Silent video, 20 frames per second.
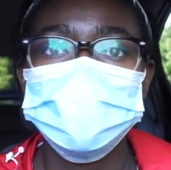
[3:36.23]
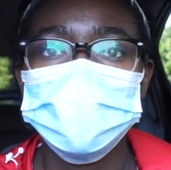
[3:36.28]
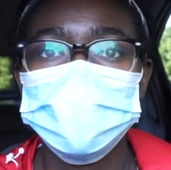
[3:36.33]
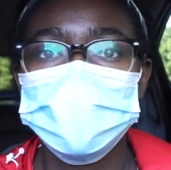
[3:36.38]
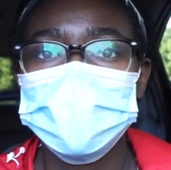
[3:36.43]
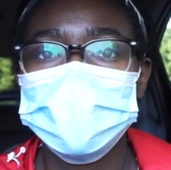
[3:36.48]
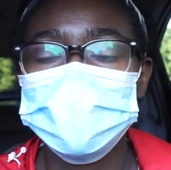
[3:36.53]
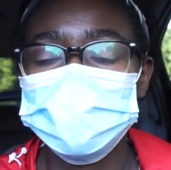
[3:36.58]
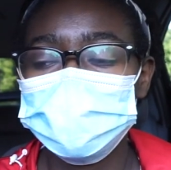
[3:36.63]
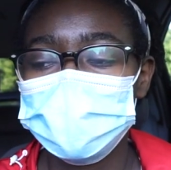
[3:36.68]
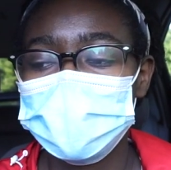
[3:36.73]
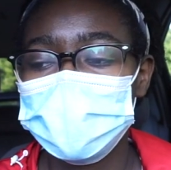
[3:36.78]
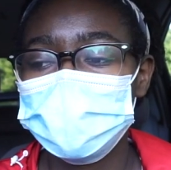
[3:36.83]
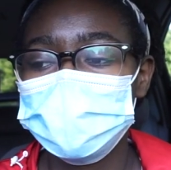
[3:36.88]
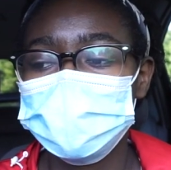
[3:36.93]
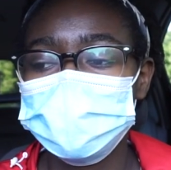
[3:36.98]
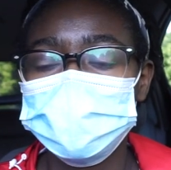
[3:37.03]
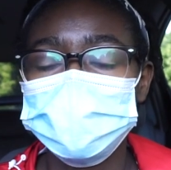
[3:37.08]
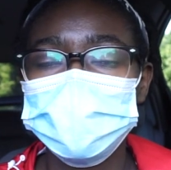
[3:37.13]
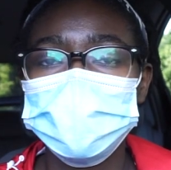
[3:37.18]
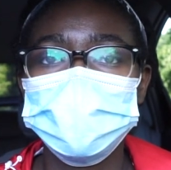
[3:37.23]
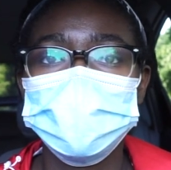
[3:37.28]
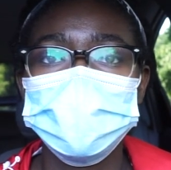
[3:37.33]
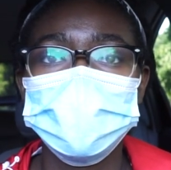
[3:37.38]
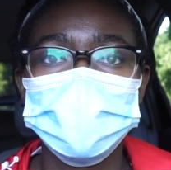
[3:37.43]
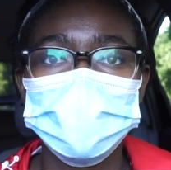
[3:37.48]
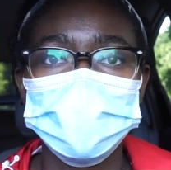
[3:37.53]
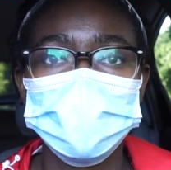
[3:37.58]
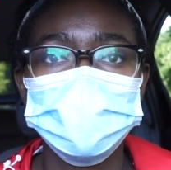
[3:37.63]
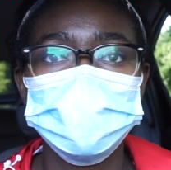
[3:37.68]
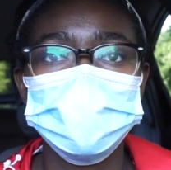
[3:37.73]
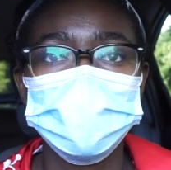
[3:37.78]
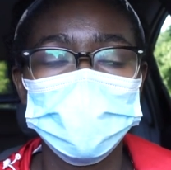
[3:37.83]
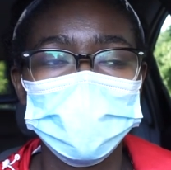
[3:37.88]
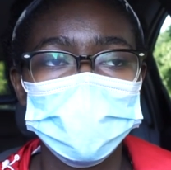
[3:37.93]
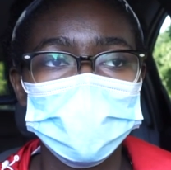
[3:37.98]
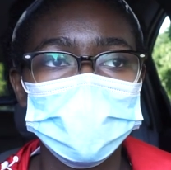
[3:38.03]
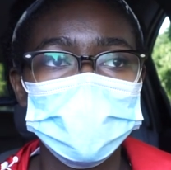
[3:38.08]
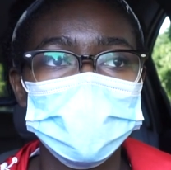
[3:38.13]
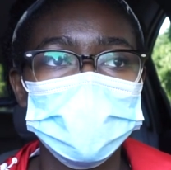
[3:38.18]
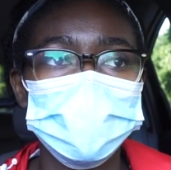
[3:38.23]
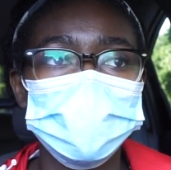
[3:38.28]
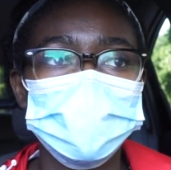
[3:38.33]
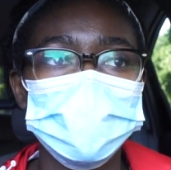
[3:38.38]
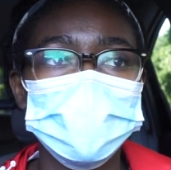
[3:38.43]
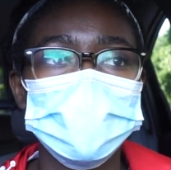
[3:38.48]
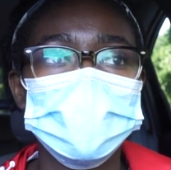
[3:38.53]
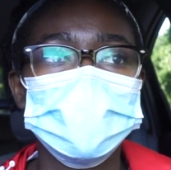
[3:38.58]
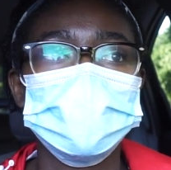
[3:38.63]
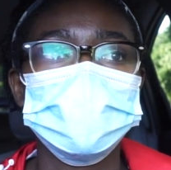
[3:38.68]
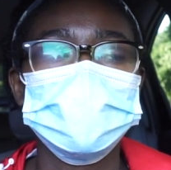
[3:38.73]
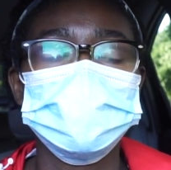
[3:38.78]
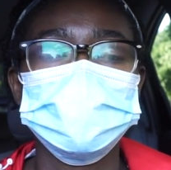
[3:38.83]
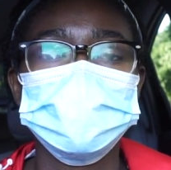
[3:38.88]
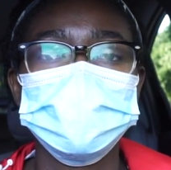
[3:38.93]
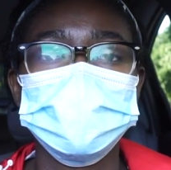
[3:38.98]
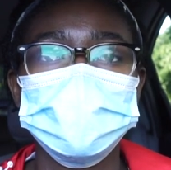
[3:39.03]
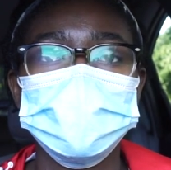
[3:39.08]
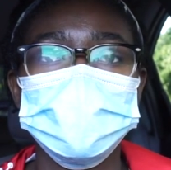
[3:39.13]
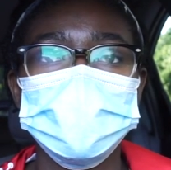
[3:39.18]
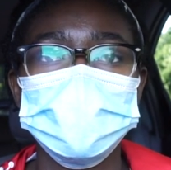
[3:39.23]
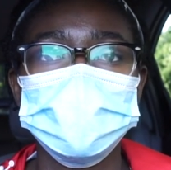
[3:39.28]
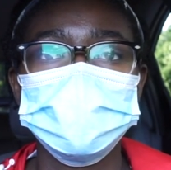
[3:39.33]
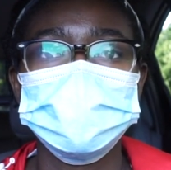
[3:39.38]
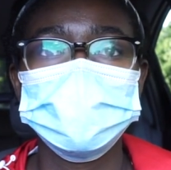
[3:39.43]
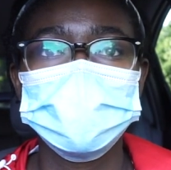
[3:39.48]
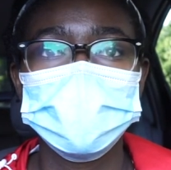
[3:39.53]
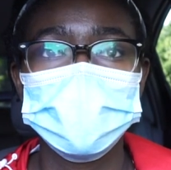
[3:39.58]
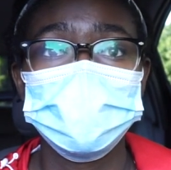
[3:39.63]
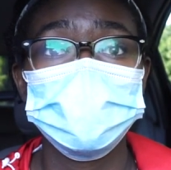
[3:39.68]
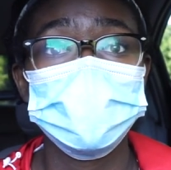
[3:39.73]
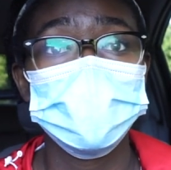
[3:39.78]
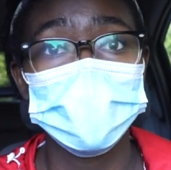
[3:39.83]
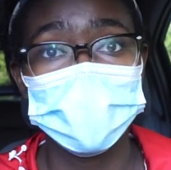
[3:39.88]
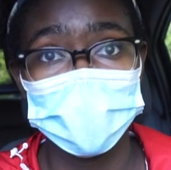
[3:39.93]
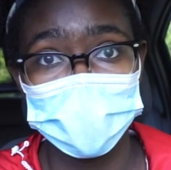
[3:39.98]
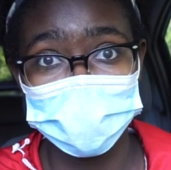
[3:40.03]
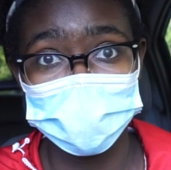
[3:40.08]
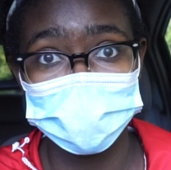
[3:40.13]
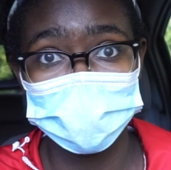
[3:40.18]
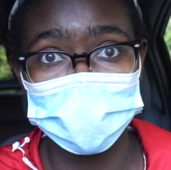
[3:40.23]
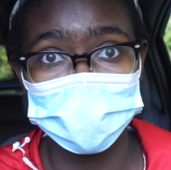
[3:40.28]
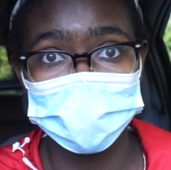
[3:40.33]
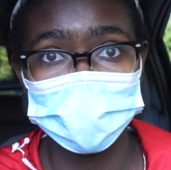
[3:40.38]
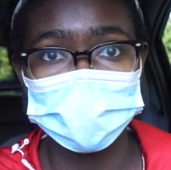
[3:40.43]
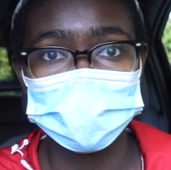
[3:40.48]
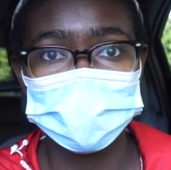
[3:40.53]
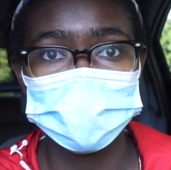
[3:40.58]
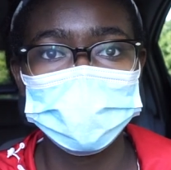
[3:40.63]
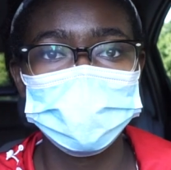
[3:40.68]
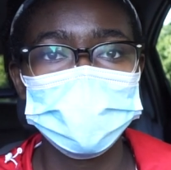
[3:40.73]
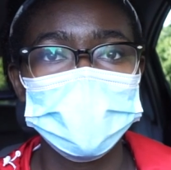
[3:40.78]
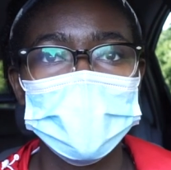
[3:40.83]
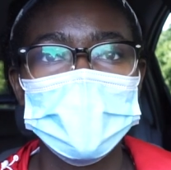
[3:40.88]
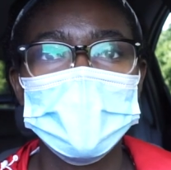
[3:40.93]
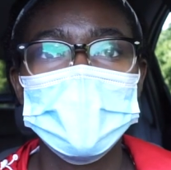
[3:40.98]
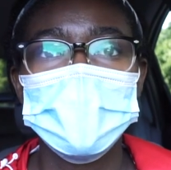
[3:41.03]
So that is what I will do for each order because the tip, if someone tips,